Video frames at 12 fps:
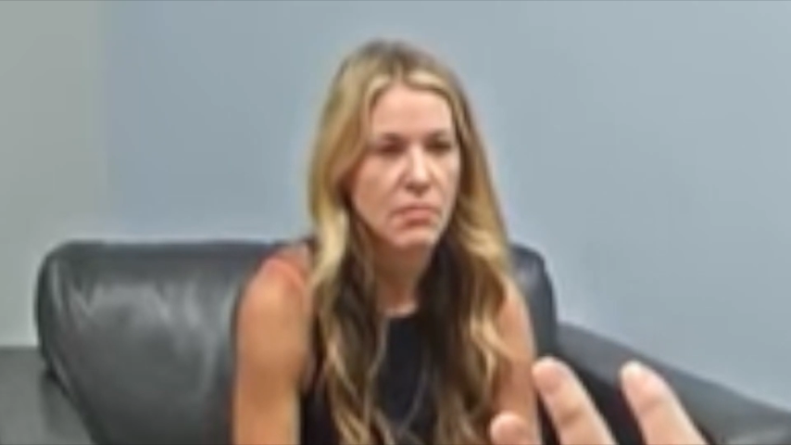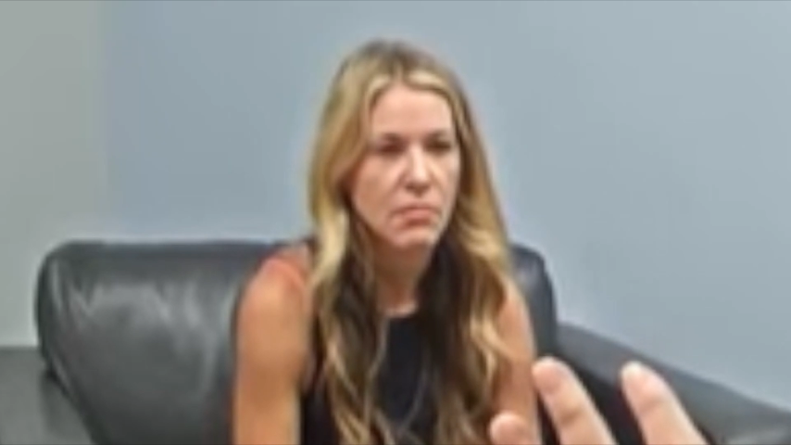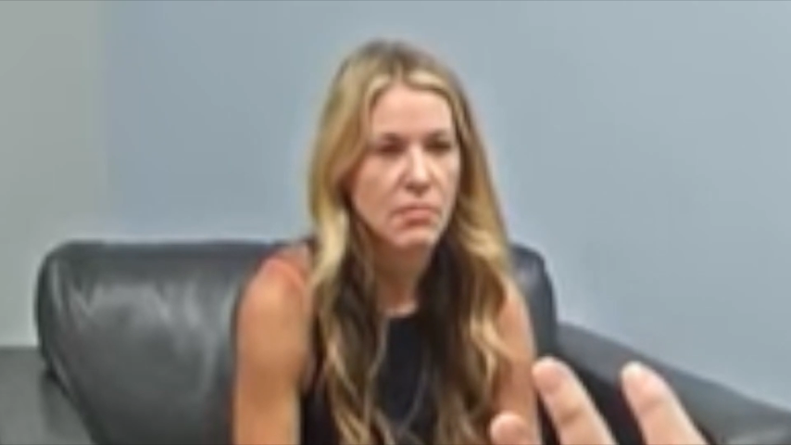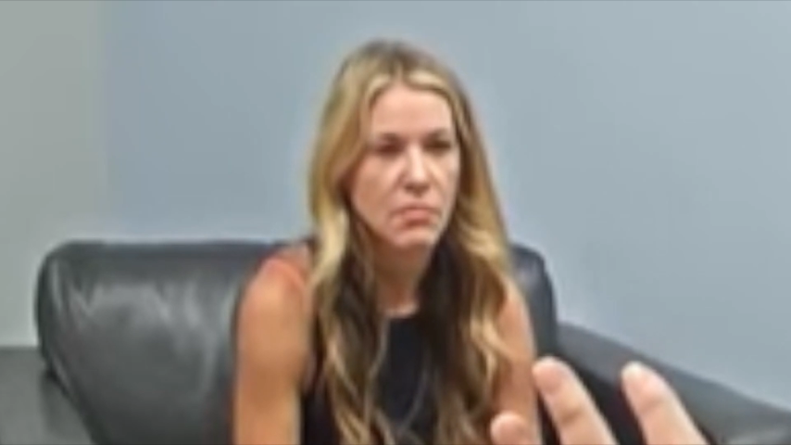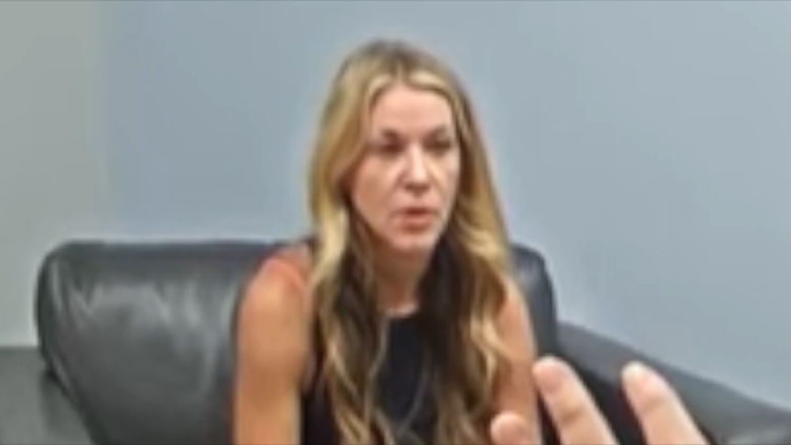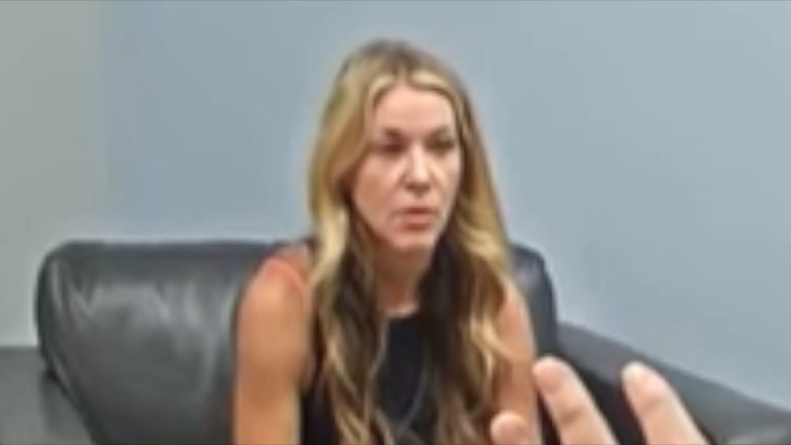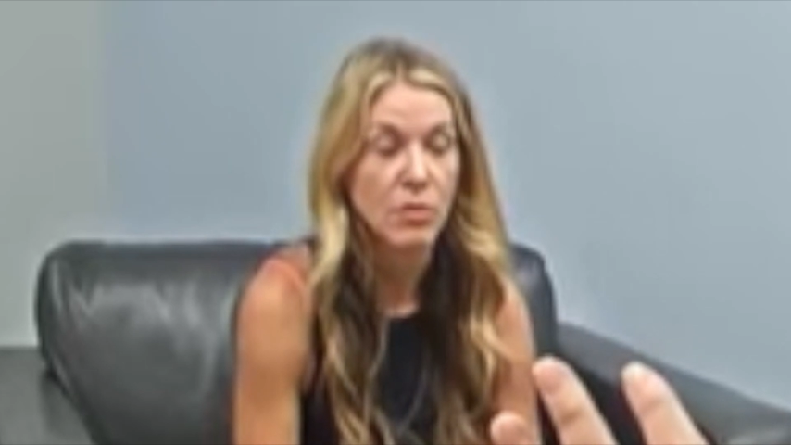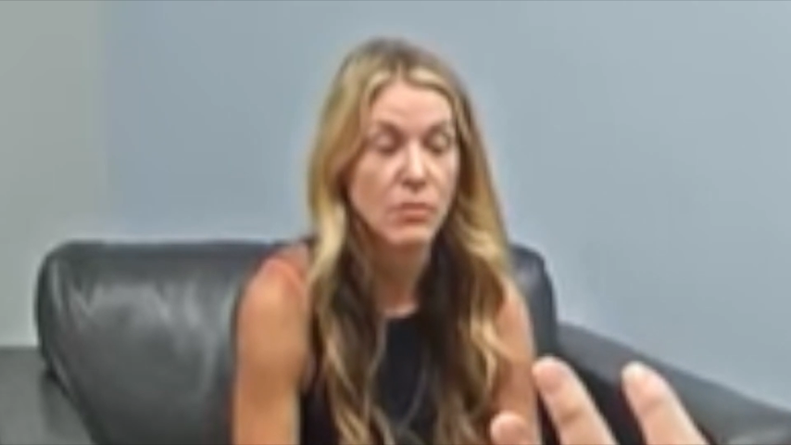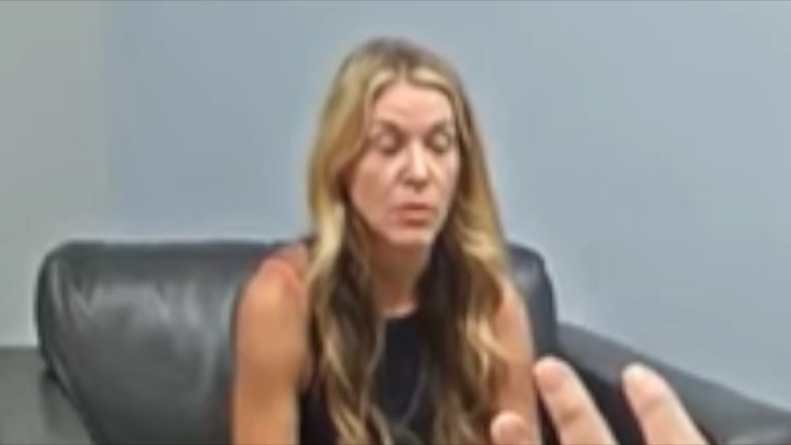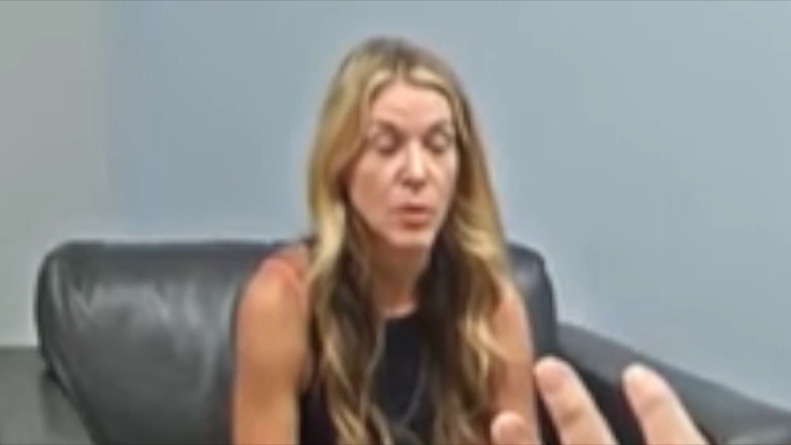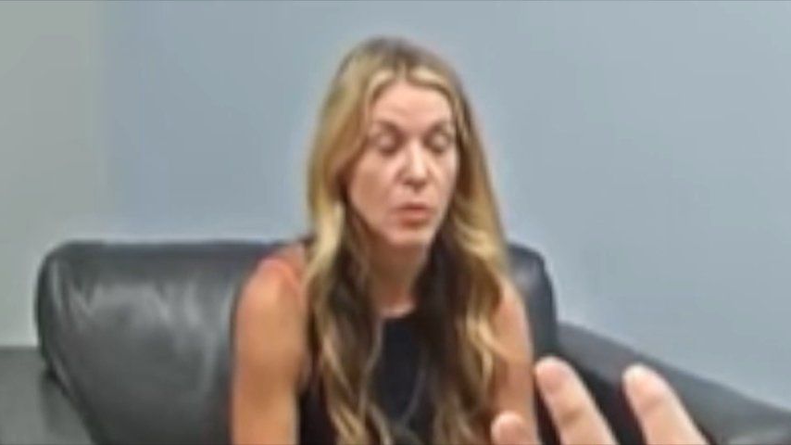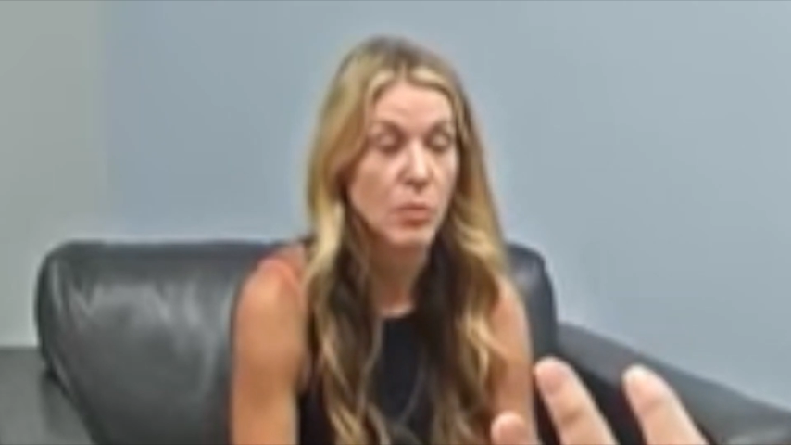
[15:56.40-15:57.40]
No,
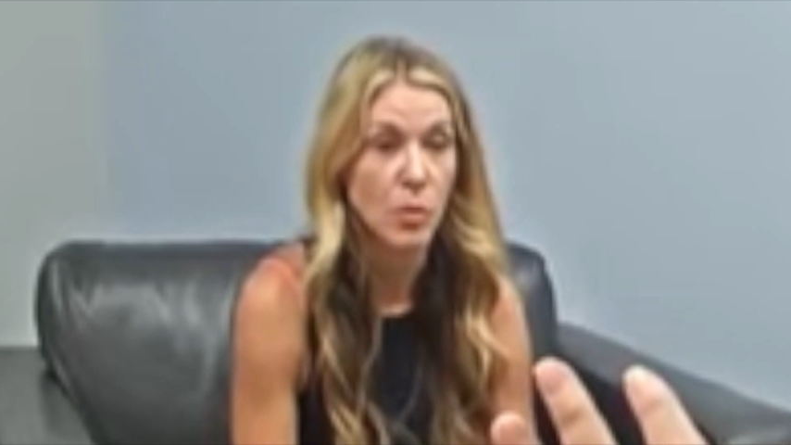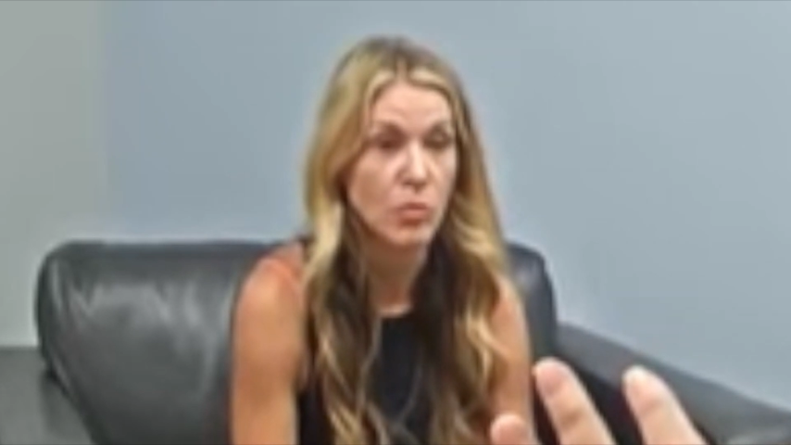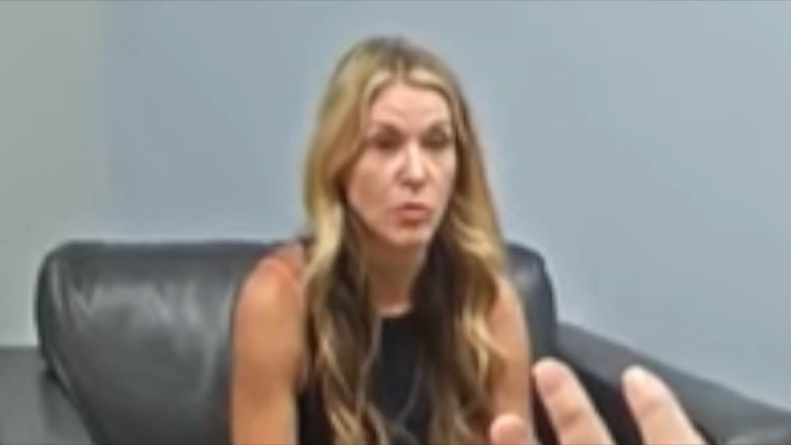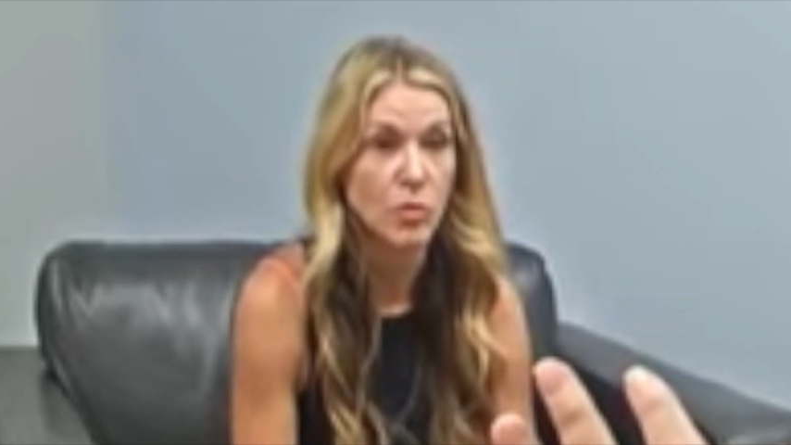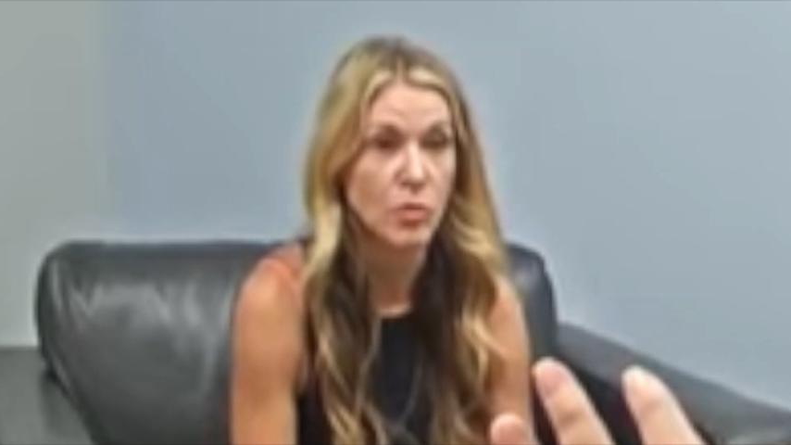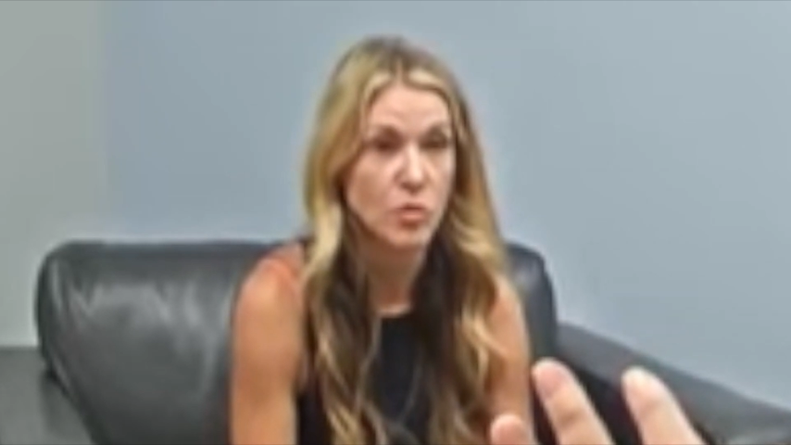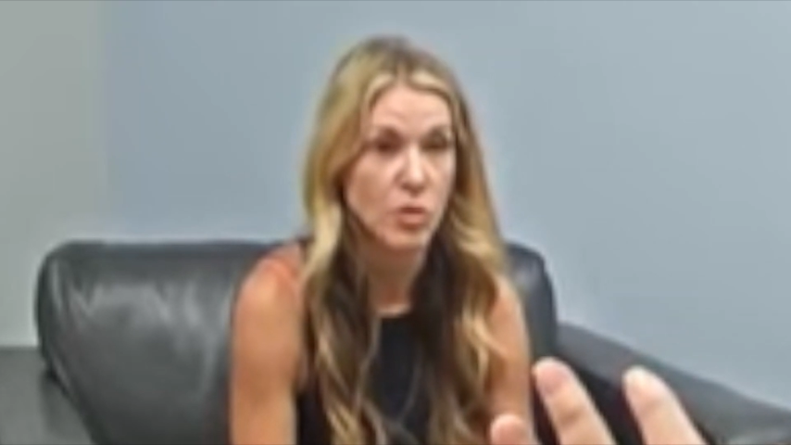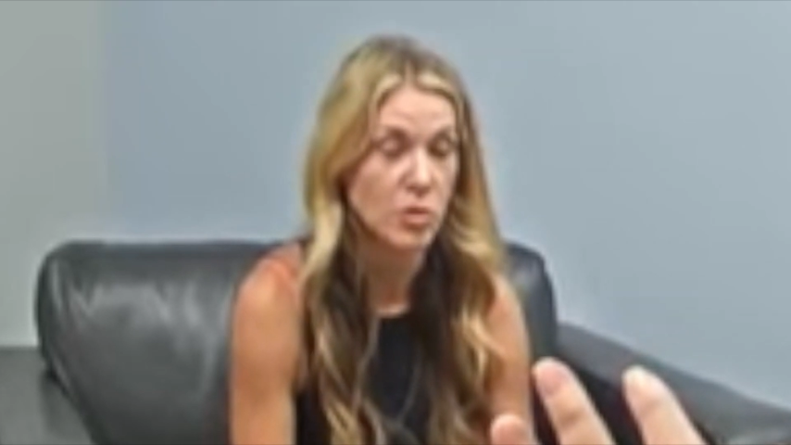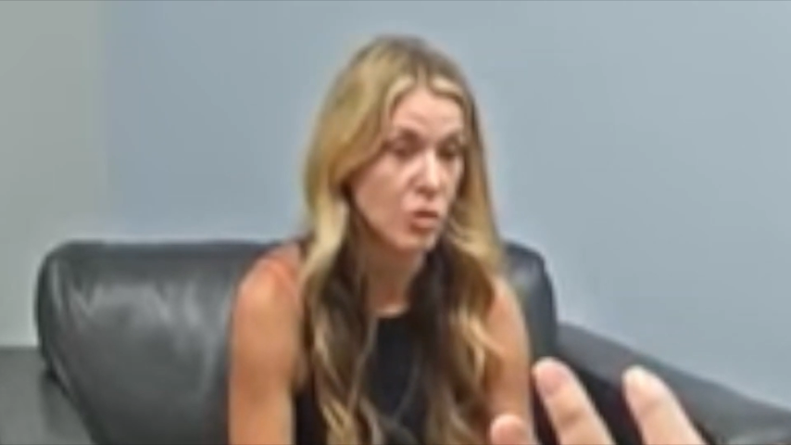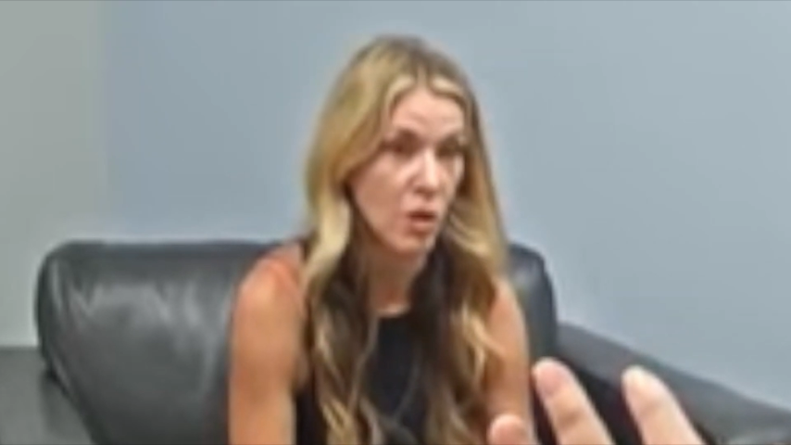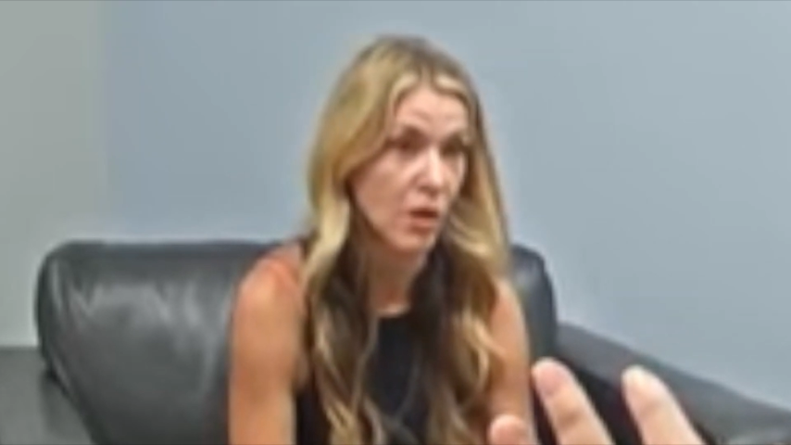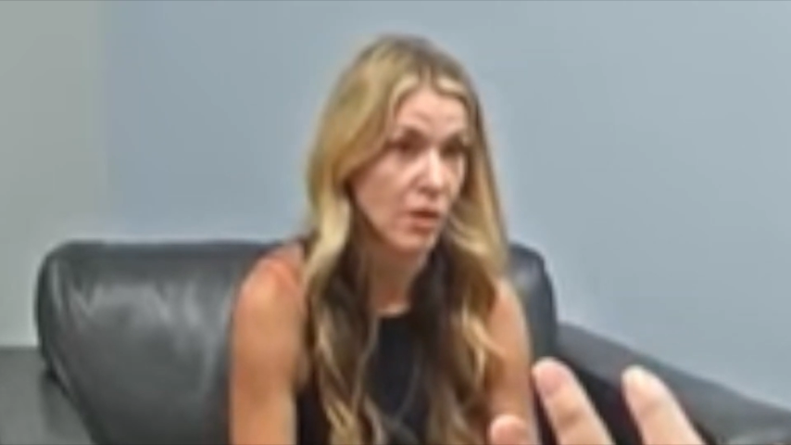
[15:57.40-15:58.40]
we were both just in
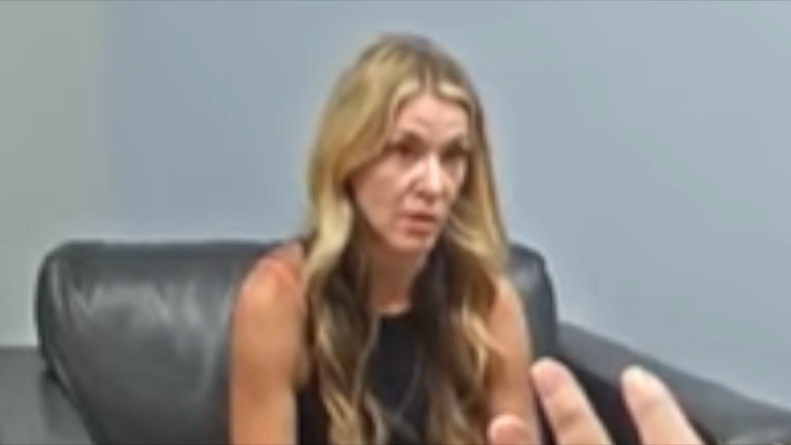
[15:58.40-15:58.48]
shock.